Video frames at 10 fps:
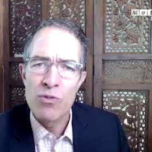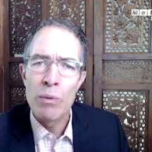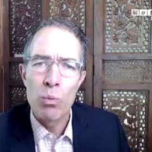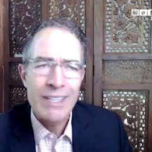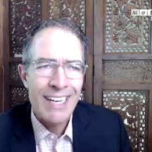
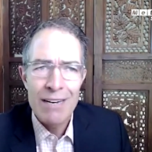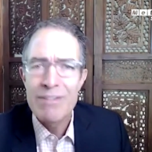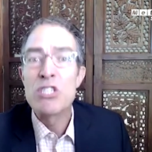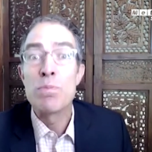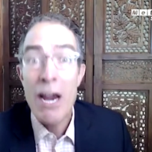What what kind of
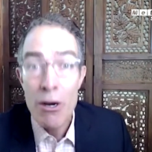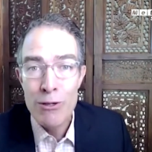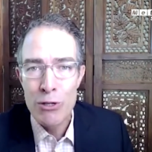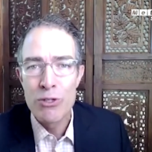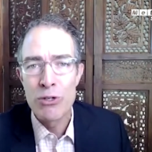
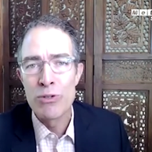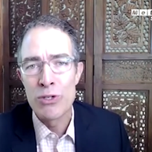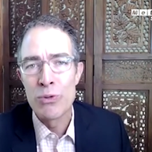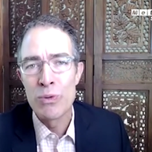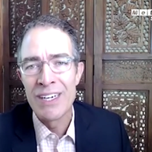inspired you to
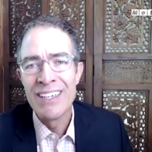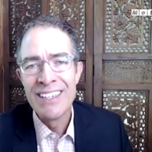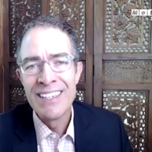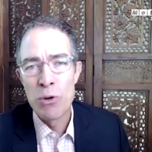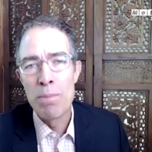to uh,
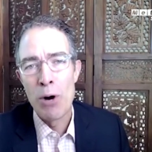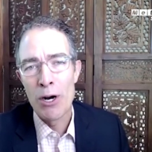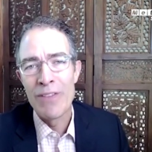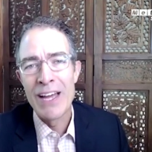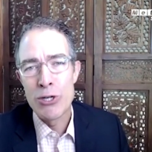to
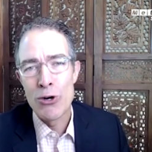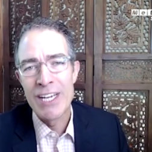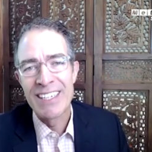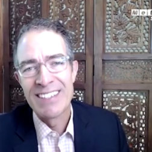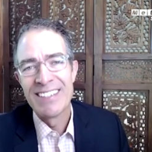embark on that
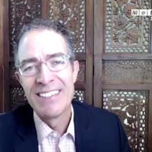journey?